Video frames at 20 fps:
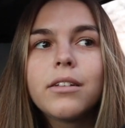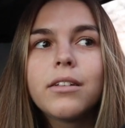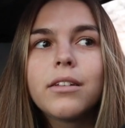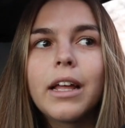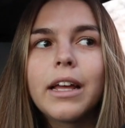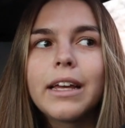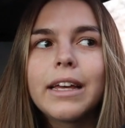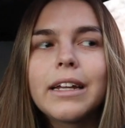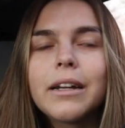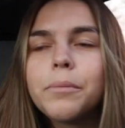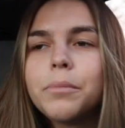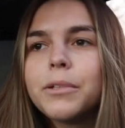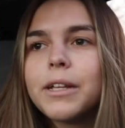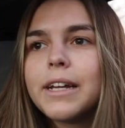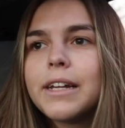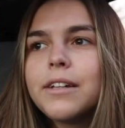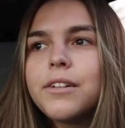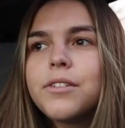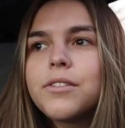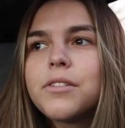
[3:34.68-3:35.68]
like get a
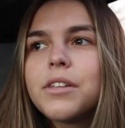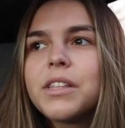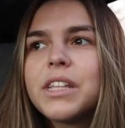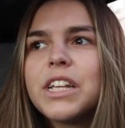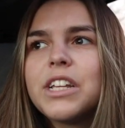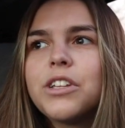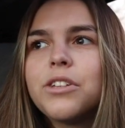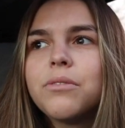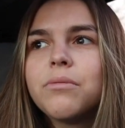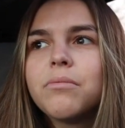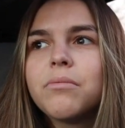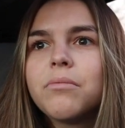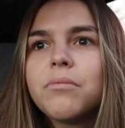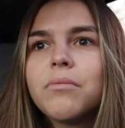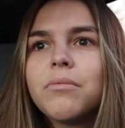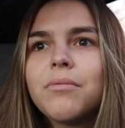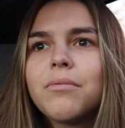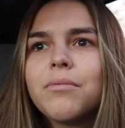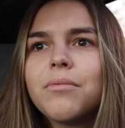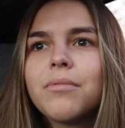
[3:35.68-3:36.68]
place, and then
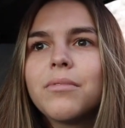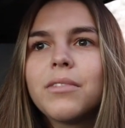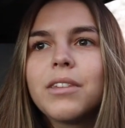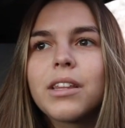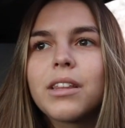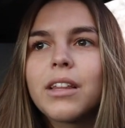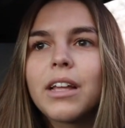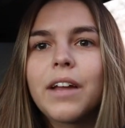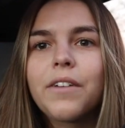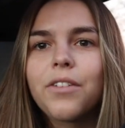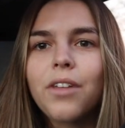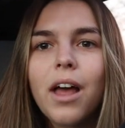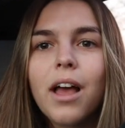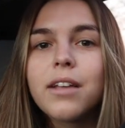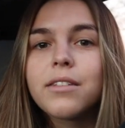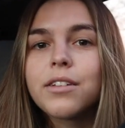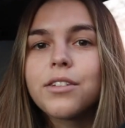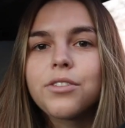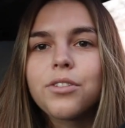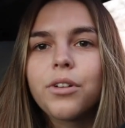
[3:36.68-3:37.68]
the thing after
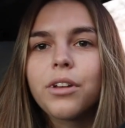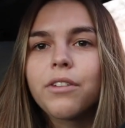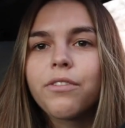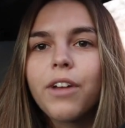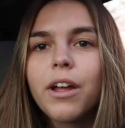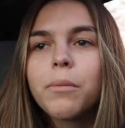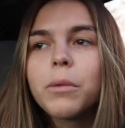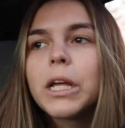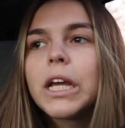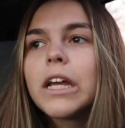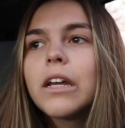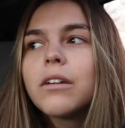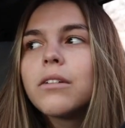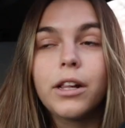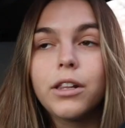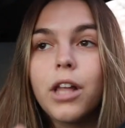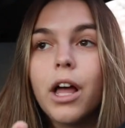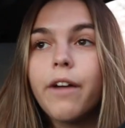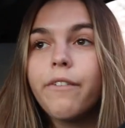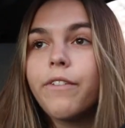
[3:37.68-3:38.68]
that is like starting a family.
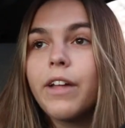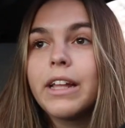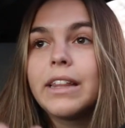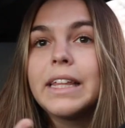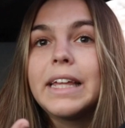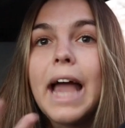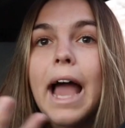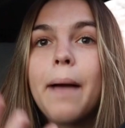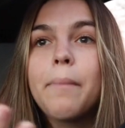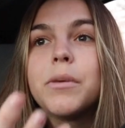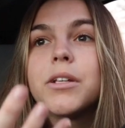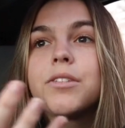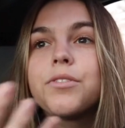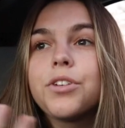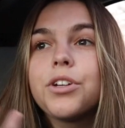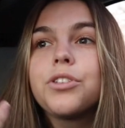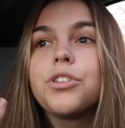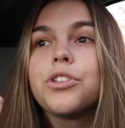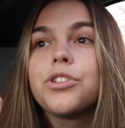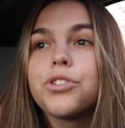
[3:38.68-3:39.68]
I love like the
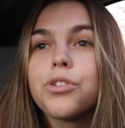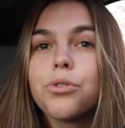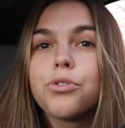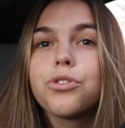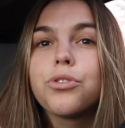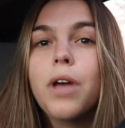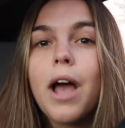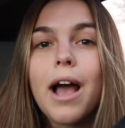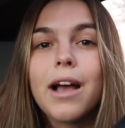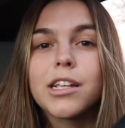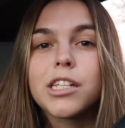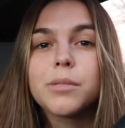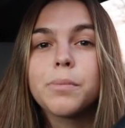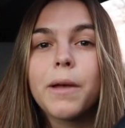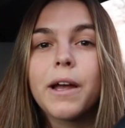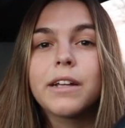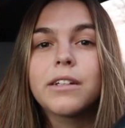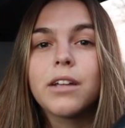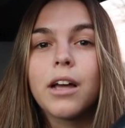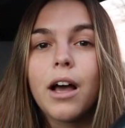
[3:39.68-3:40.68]
atmosphere and the social
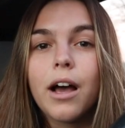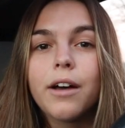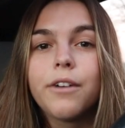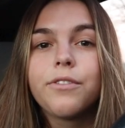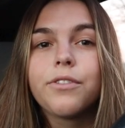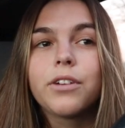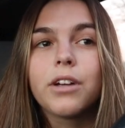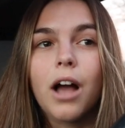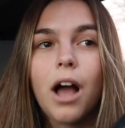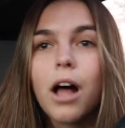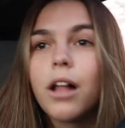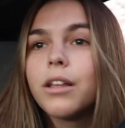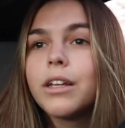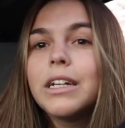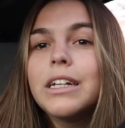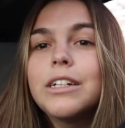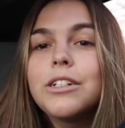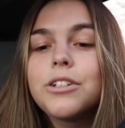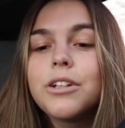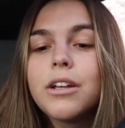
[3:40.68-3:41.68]
aspect of
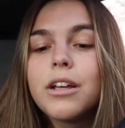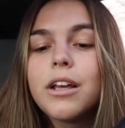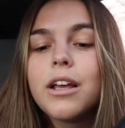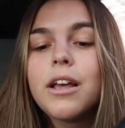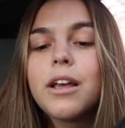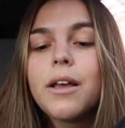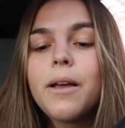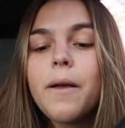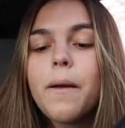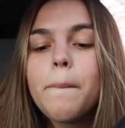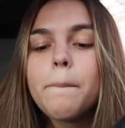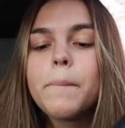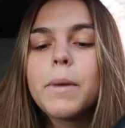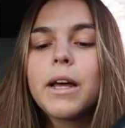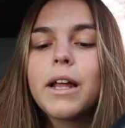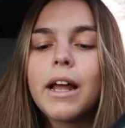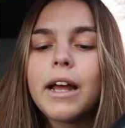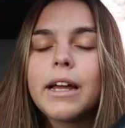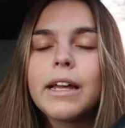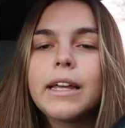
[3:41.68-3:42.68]
college,
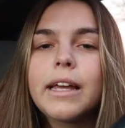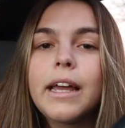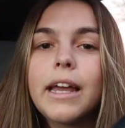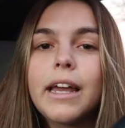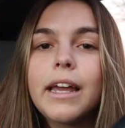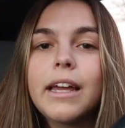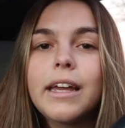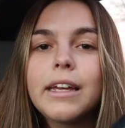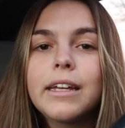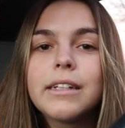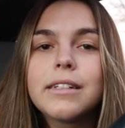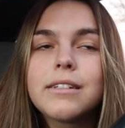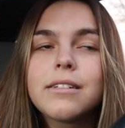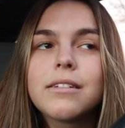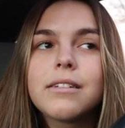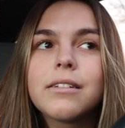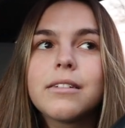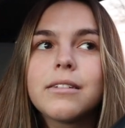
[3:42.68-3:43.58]
but I hate